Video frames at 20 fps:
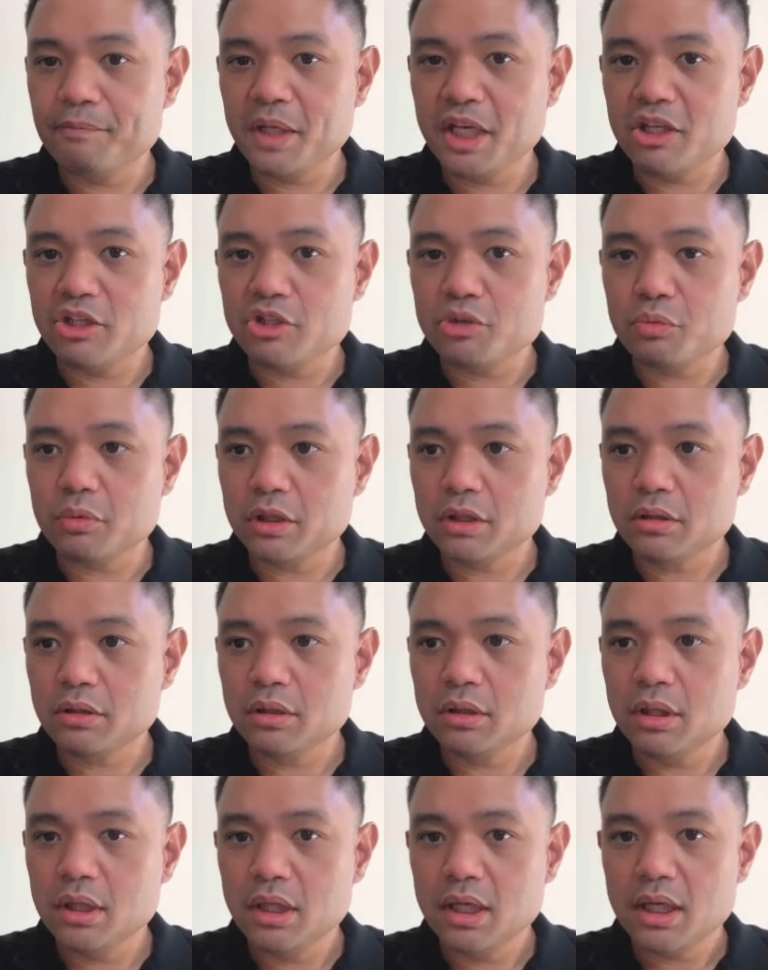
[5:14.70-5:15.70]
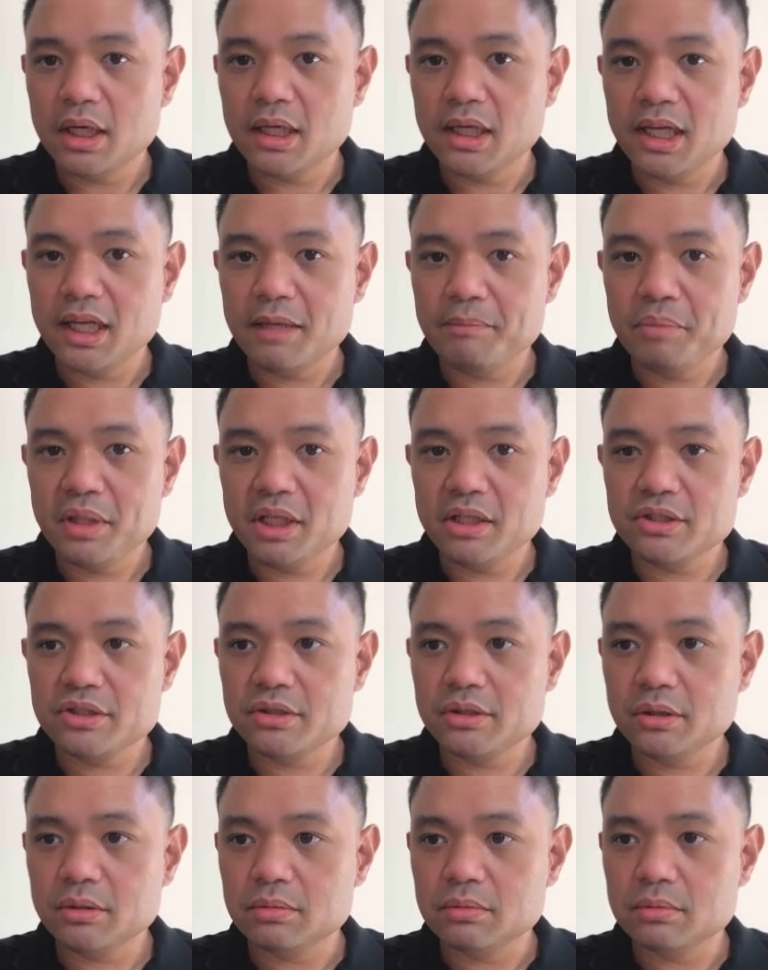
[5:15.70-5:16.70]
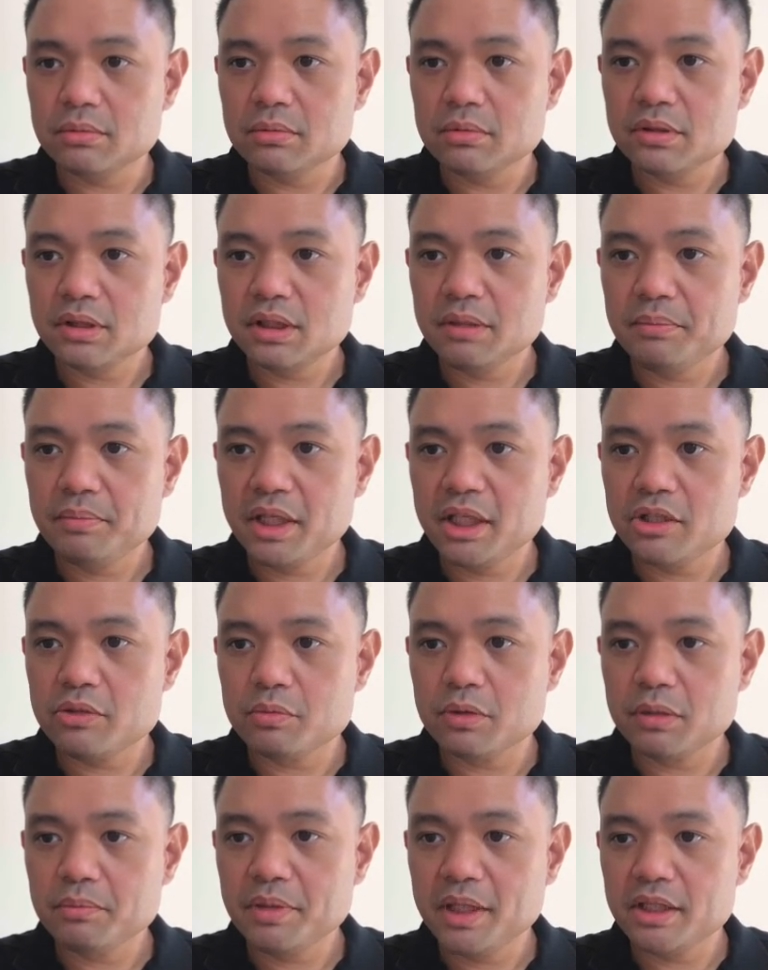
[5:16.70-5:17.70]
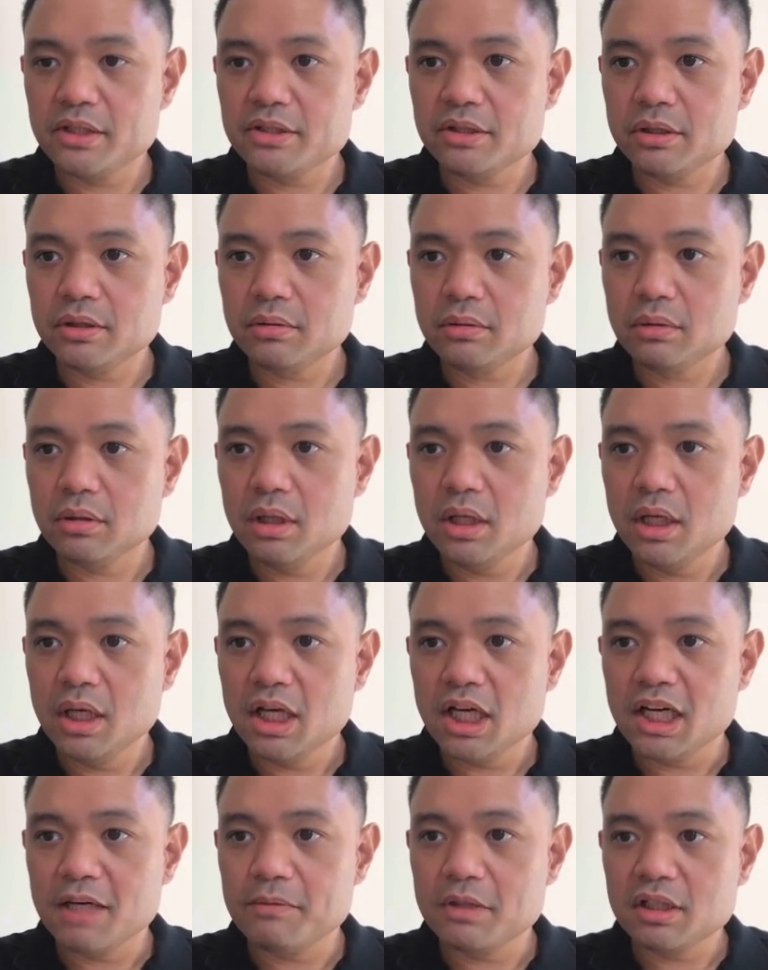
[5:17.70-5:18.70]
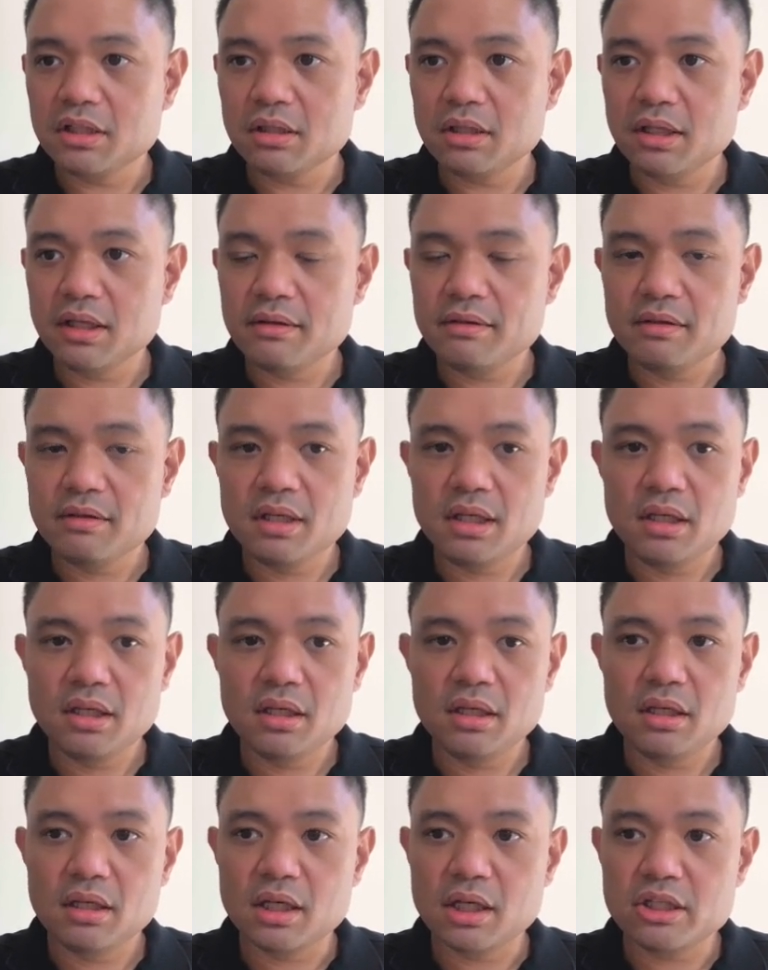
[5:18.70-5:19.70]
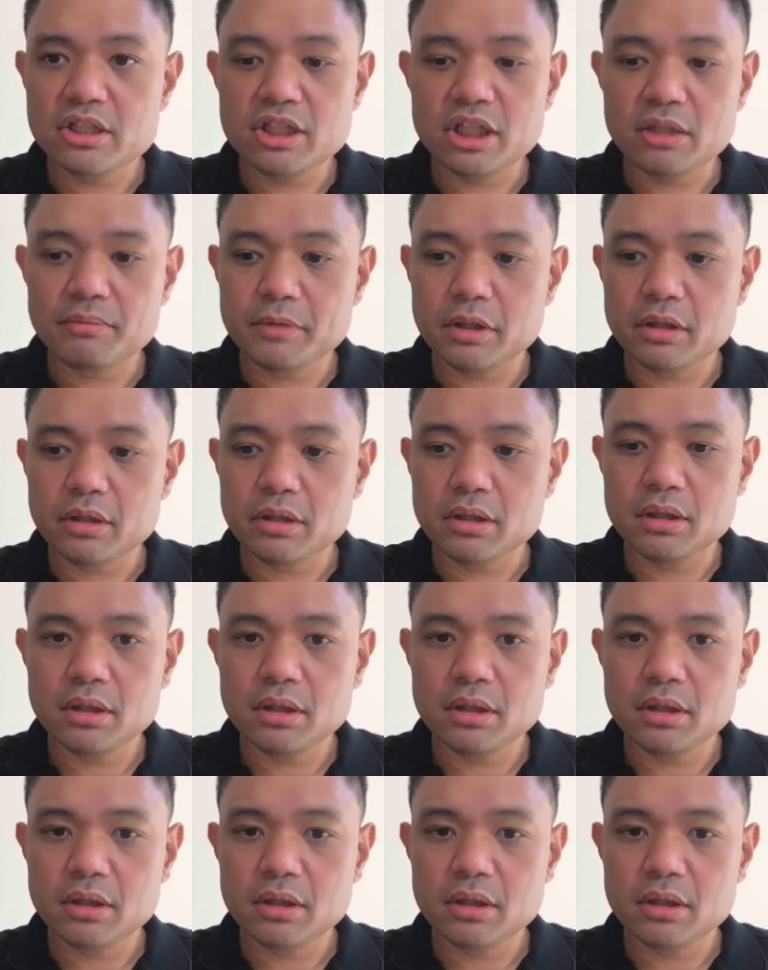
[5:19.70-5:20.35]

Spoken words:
page 1 and I have page 2. See page 1, page 2. I'm going to click the check mark